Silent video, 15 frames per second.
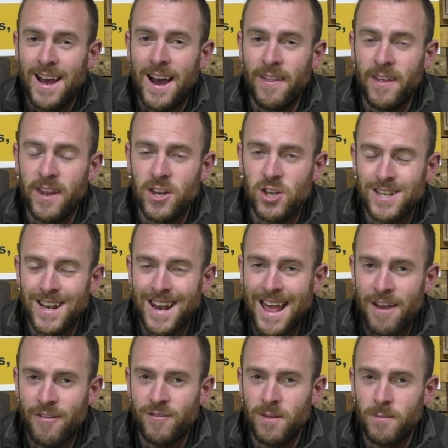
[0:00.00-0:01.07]
and then I
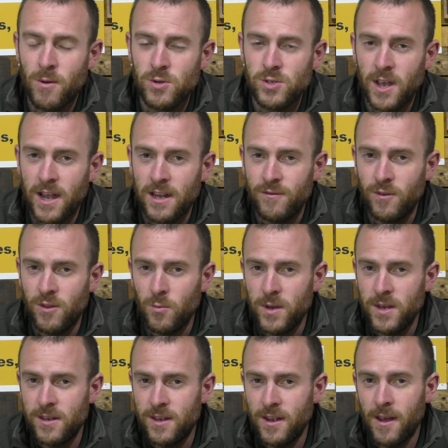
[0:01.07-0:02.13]
left them outside for the
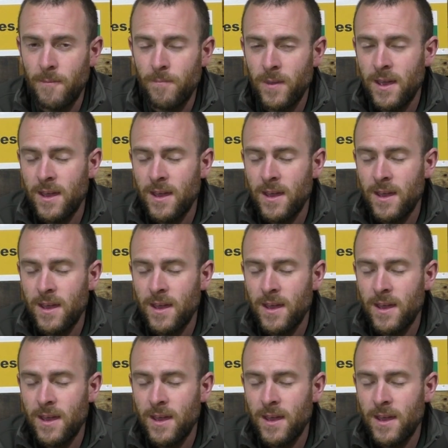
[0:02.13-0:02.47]
winter.